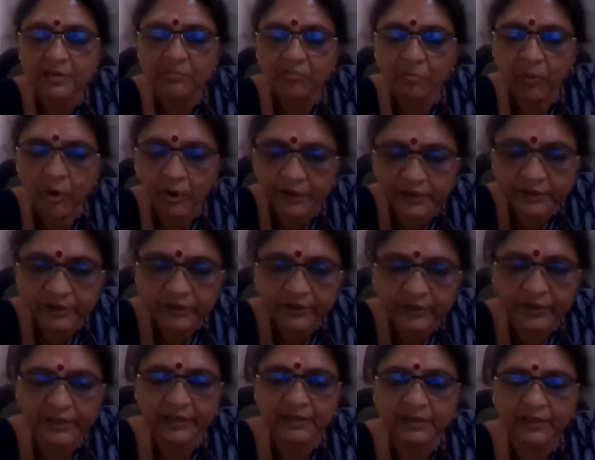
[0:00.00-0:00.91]

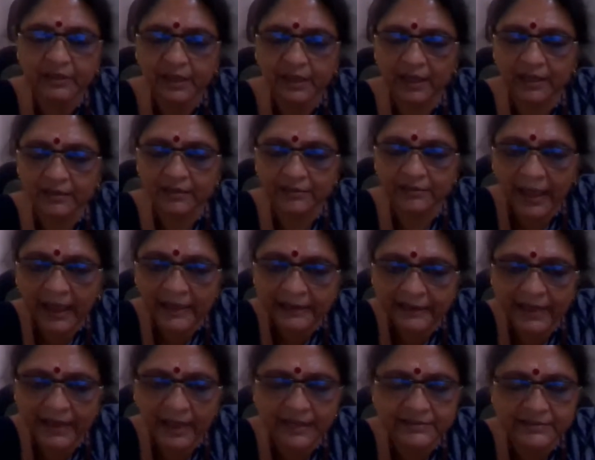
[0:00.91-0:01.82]
Monitoring and
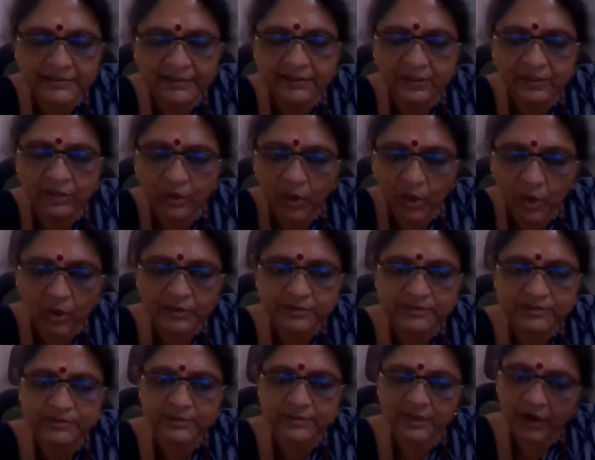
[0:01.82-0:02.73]
analyzing
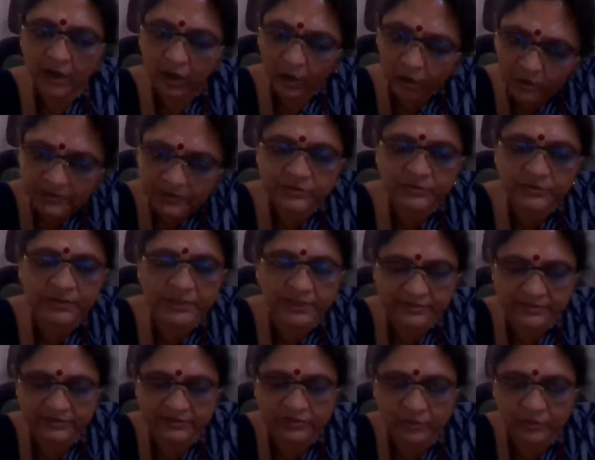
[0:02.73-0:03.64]
logs also
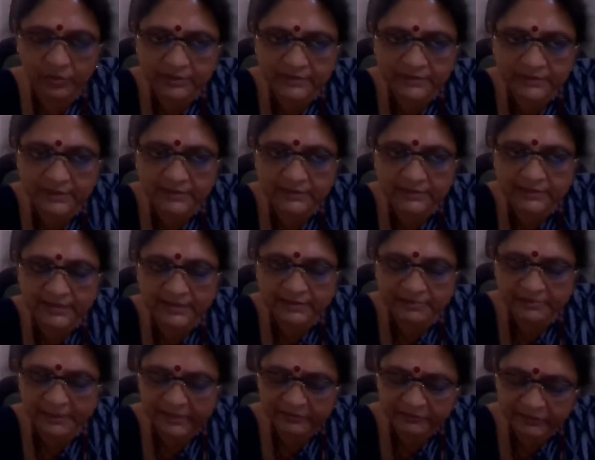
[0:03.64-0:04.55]
needs its own skill
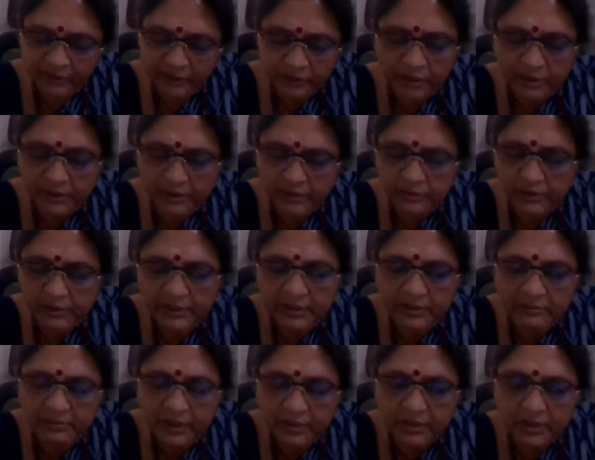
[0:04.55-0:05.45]
sets. But if you're talking only
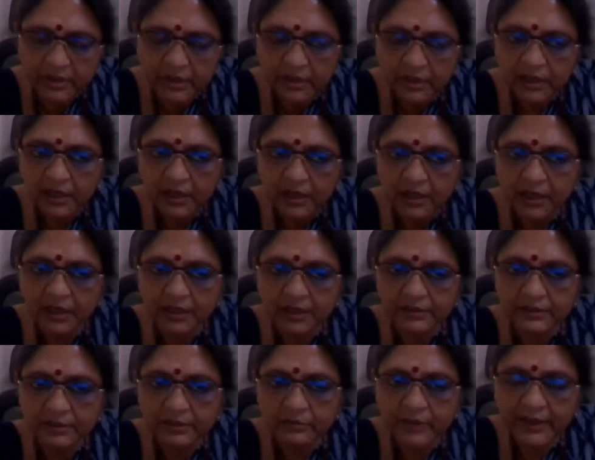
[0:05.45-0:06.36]
about
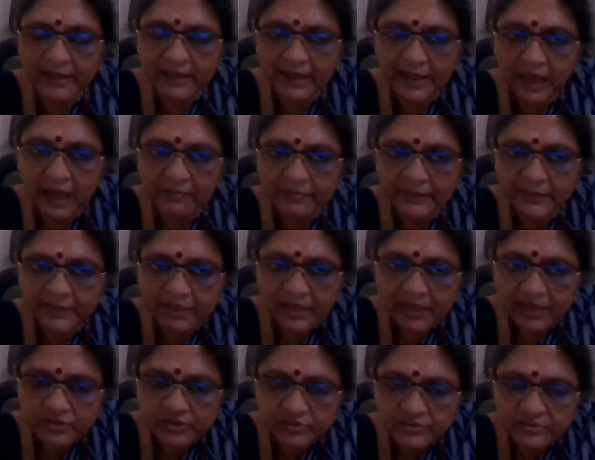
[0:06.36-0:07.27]
uh, the way
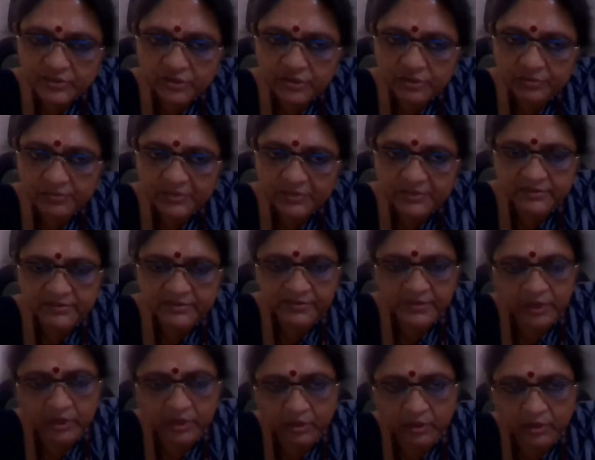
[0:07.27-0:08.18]
applications should be
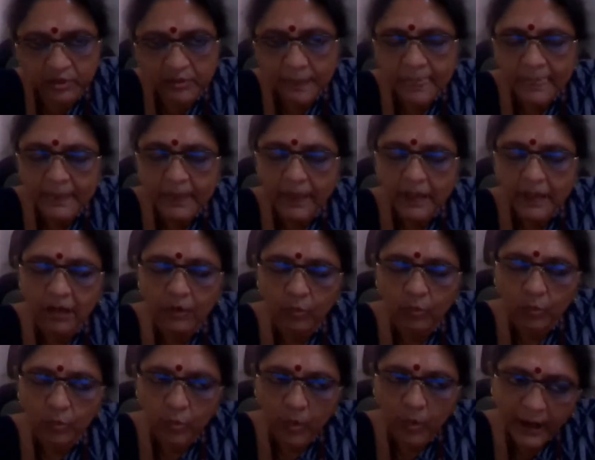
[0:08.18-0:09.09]
secure,
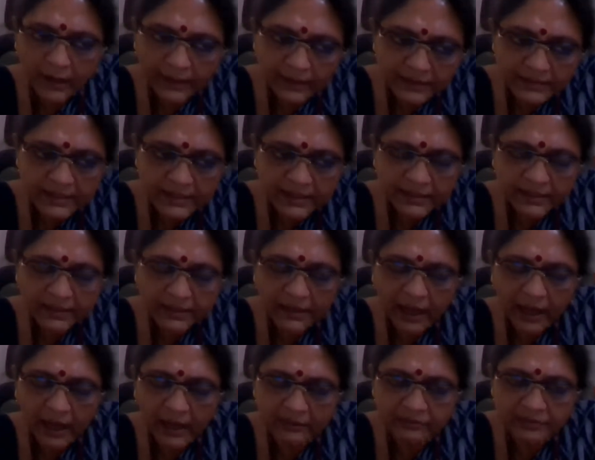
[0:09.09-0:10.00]
one take
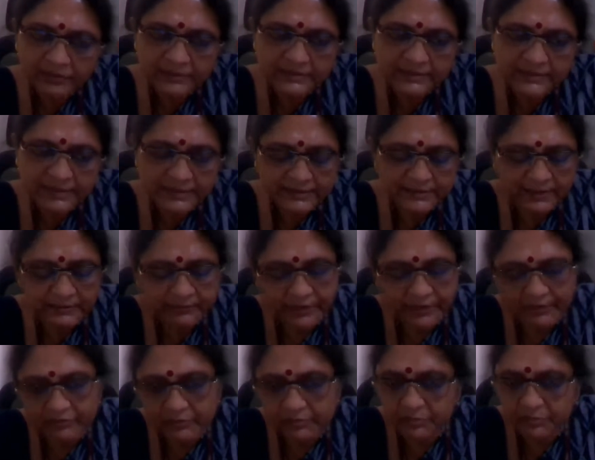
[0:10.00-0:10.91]
I would see is that
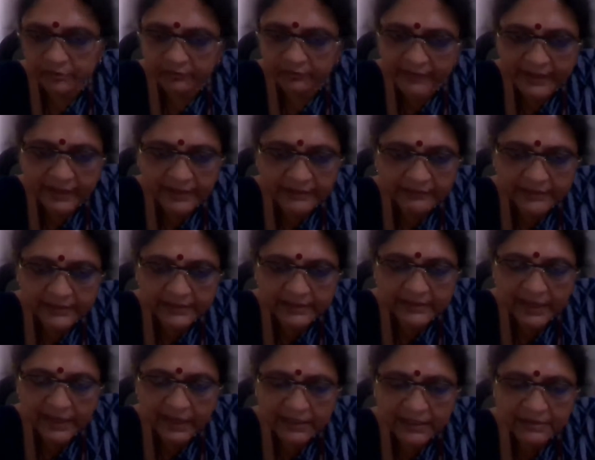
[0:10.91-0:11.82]
we have to move ahead with the
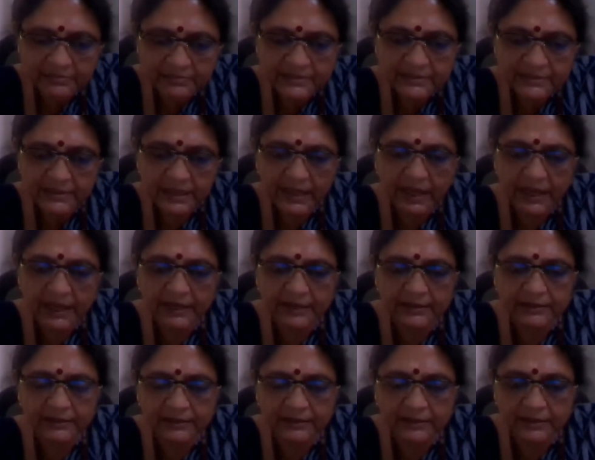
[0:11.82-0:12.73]
times,
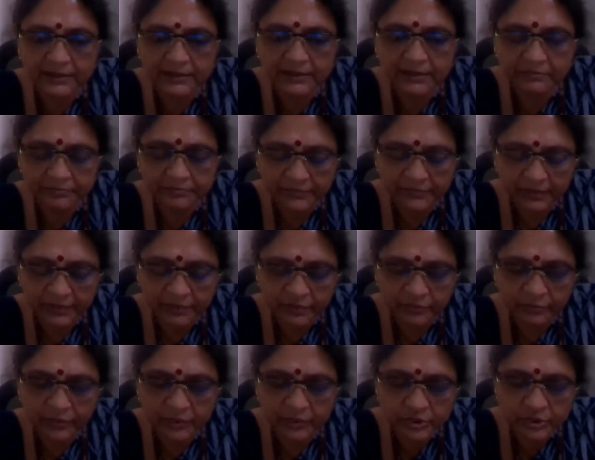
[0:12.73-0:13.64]
and uh, you
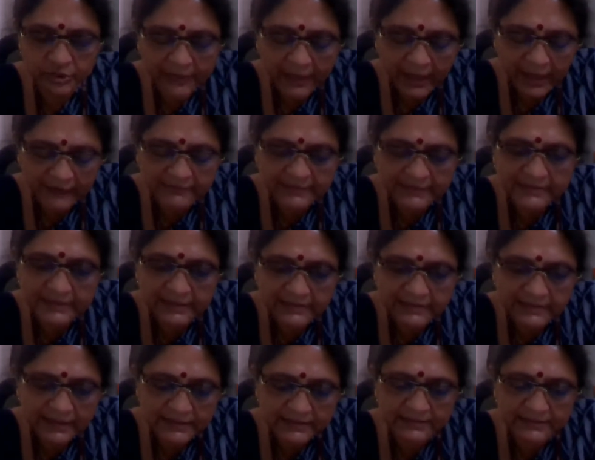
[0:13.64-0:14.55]
know we should have
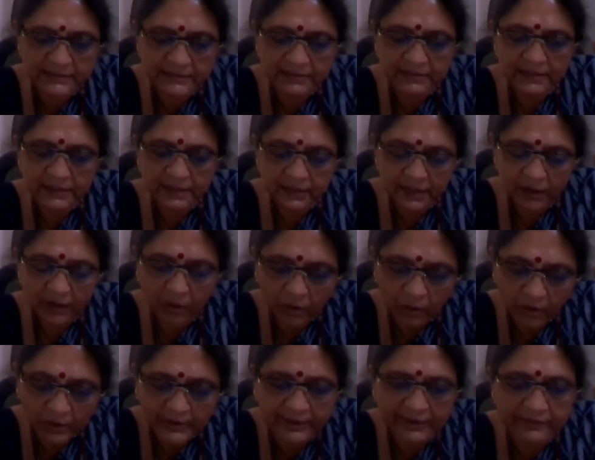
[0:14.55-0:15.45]
skill sets in
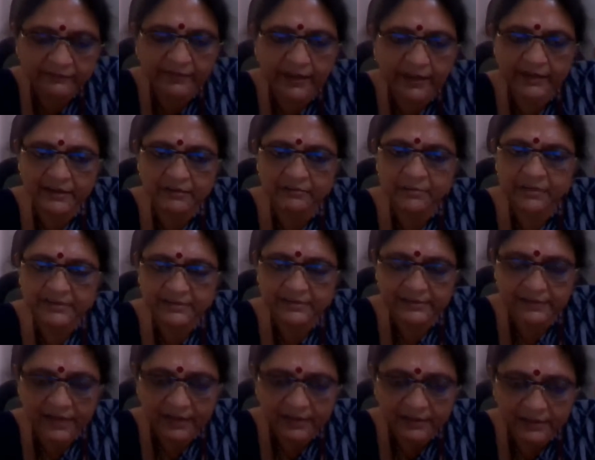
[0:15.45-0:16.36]
all the environments
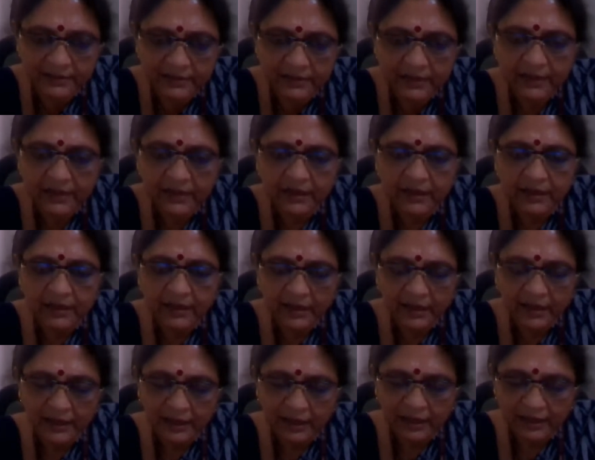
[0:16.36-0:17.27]
that
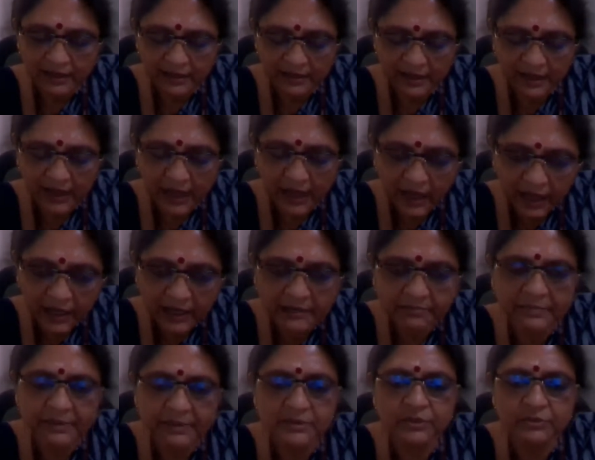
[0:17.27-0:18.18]
uh,
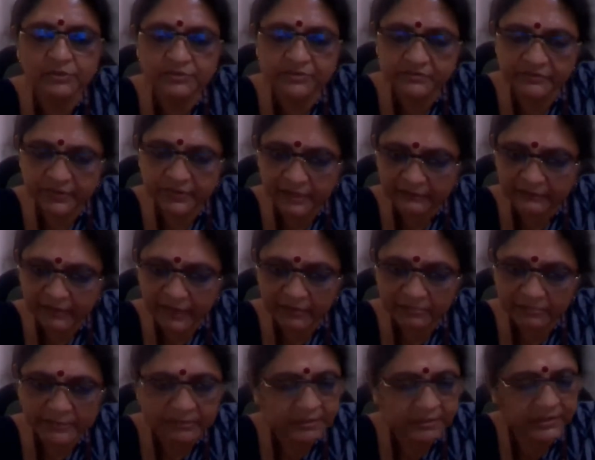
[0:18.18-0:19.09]
are being used for
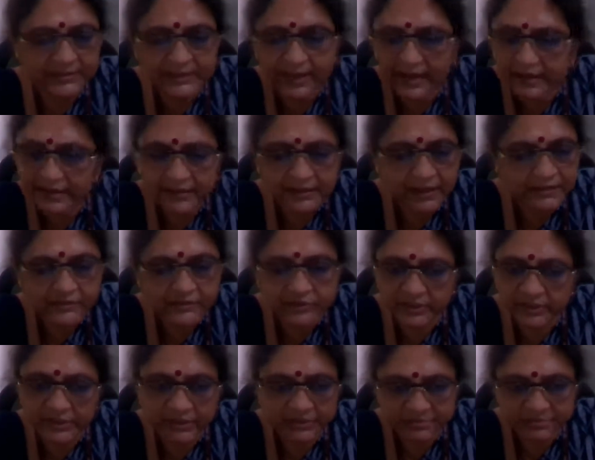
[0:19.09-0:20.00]
development because that
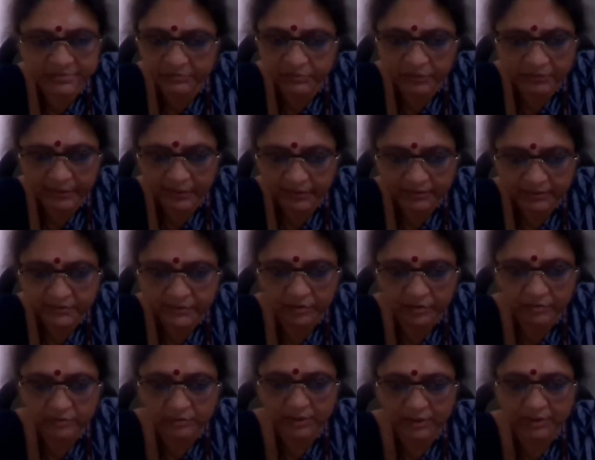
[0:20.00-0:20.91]
industry keeps moving.
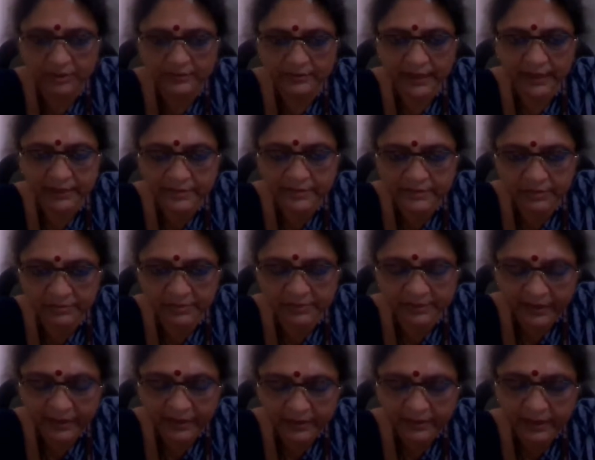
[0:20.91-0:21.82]
So uh, that is to be
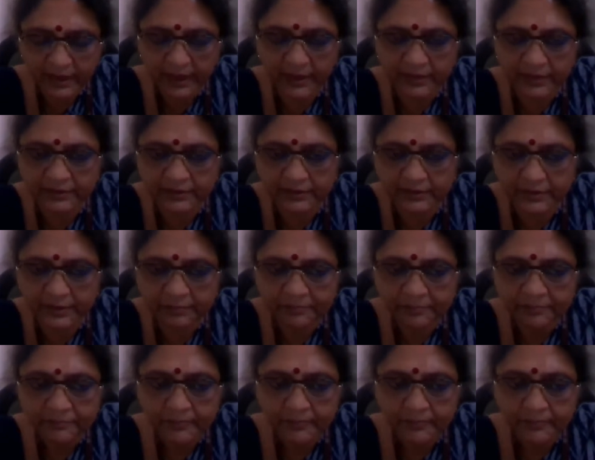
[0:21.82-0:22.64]
there and uh,